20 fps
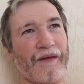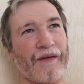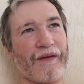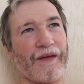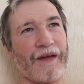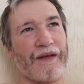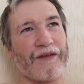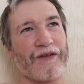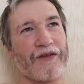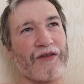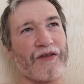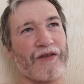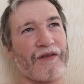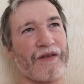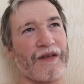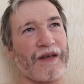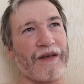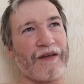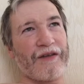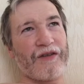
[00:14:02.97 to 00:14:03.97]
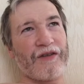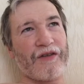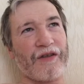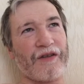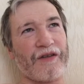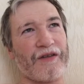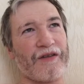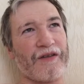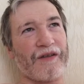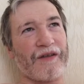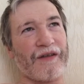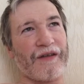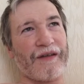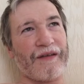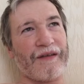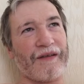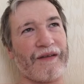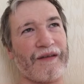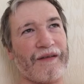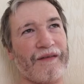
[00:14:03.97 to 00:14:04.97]
that's just
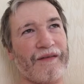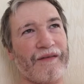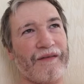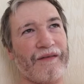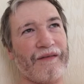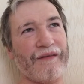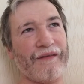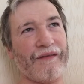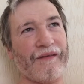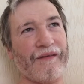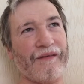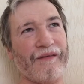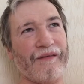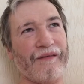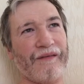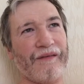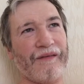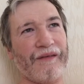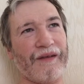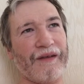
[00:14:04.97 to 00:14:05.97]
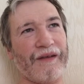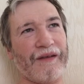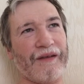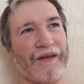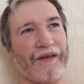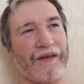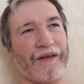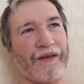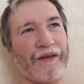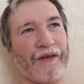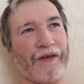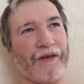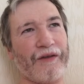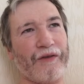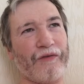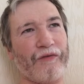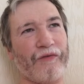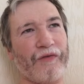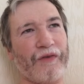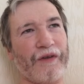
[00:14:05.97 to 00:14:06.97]
another kind
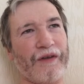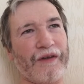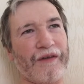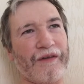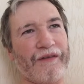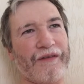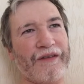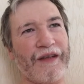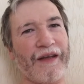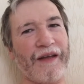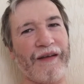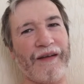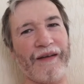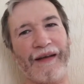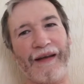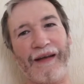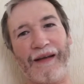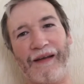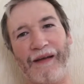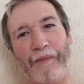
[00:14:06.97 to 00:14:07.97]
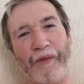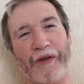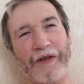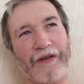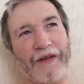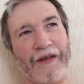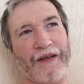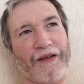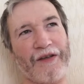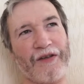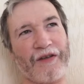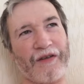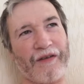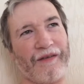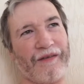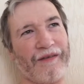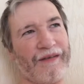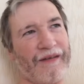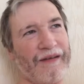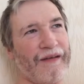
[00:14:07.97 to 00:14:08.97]
of tending a
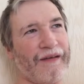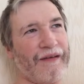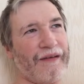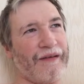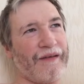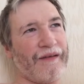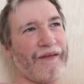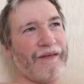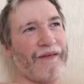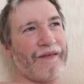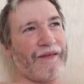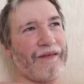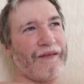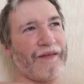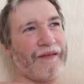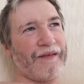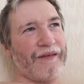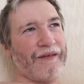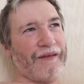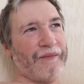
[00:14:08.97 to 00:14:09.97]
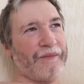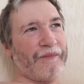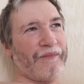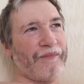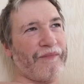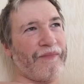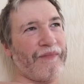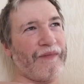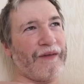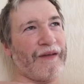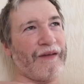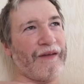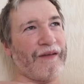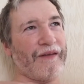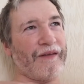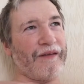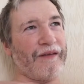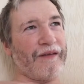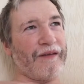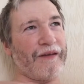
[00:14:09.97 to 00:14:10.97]
limitation in
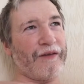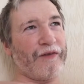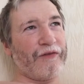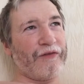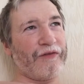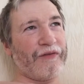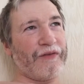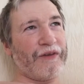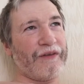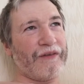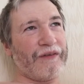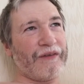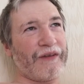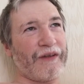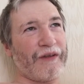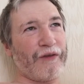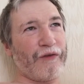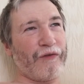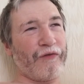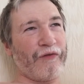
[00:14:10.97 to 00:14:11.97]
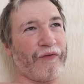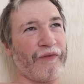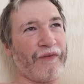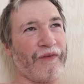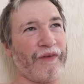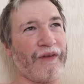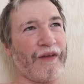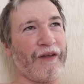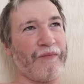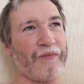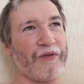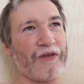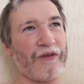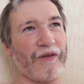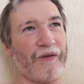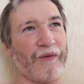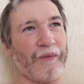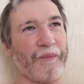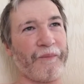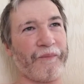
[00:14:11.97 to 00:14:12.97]
your life that kind of keeps
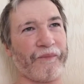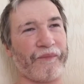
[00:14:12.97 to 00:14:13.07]
you